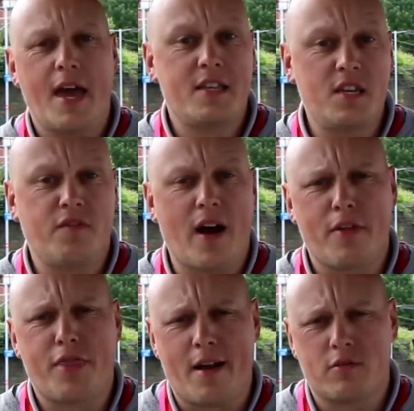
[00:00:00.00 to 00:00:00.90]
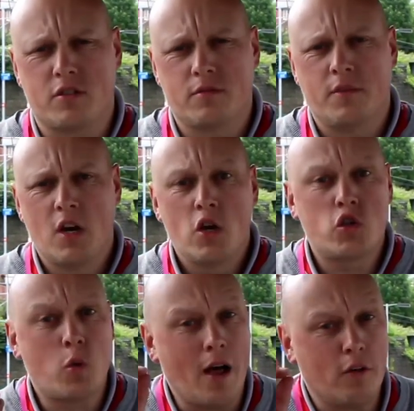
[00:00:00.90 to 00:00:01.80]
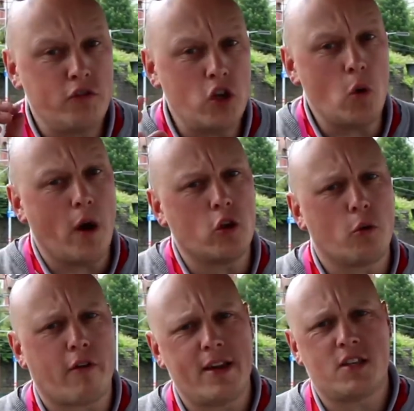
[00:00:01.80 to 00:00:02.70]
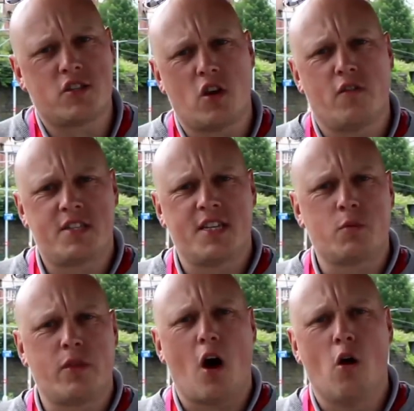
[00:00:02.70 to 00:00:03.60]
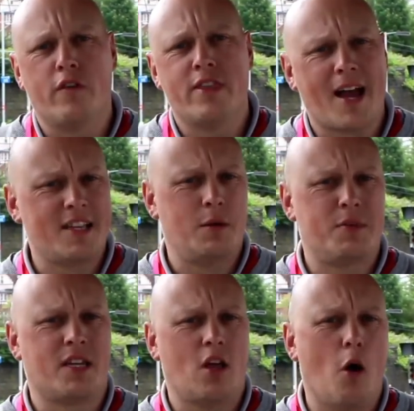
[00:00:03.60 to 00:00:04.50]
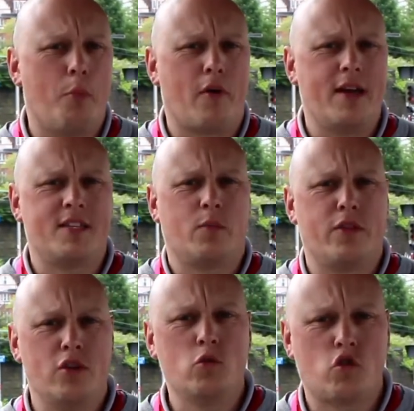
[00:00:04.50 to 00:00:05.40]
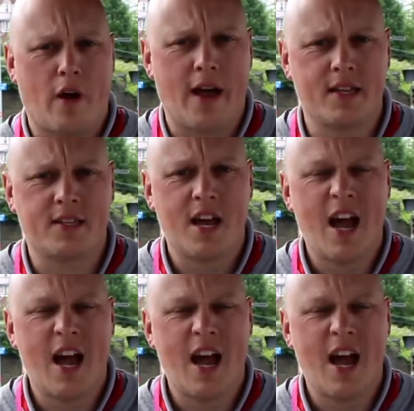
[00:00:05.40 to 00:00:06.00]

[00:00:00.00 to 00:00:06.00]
85,000. 12 new and upgraded services with over 90% operated with new trains